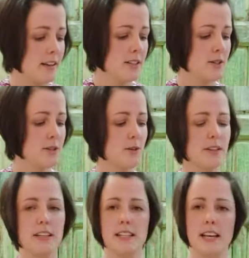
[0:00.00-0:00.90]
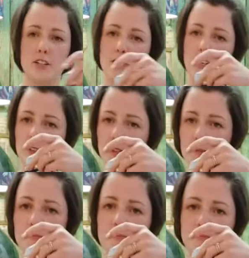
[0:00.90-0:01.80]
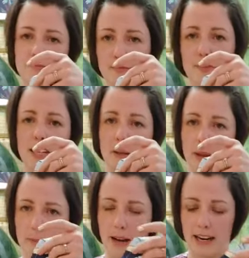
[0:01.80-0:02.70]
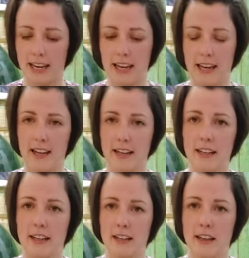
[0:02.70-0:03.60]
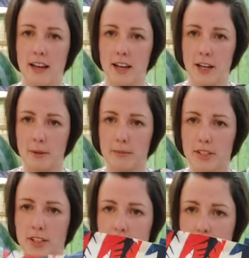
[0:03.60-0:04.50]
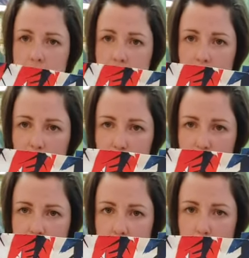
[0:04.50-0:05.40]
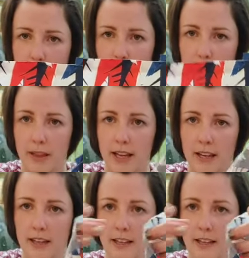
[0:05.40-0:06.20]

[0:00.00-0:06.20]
So doing this extra little fiddly bit back here, so you can see I've pressed that bit up there.